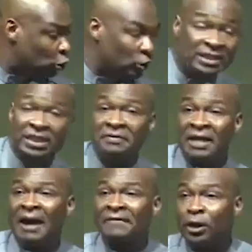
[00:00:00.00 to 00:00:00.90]
don't
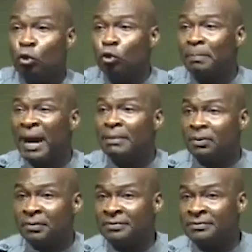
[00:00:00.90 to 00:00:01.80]
even have a good
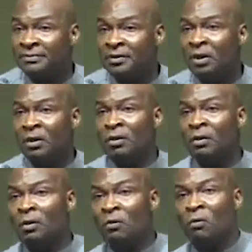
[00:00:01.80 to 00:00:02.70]
Bible,
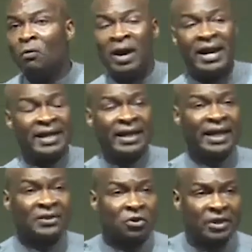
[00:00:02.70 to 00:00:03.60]
whether
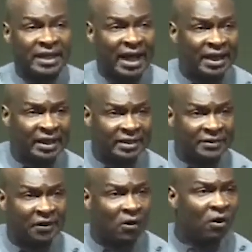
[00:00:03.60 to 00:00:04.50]

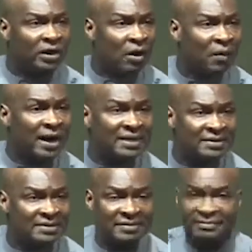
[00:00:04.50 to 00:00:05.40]
electronically or
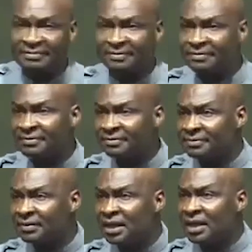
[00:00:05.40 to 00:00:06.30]
otherwise.
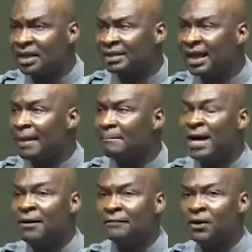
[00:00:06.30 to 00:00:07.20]
There are
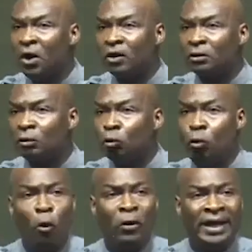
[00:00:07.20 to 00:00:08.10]
men of God
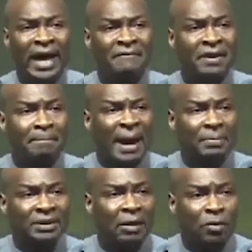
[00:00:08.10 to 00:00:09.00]
who only have a
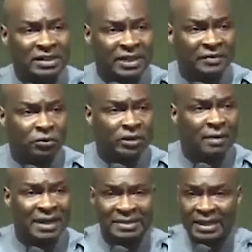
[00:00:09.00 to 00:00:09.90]
Bible that was given to
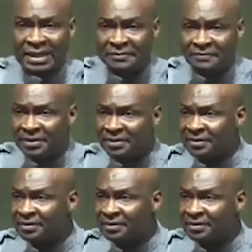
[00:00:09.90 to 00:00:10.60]
them as a gift.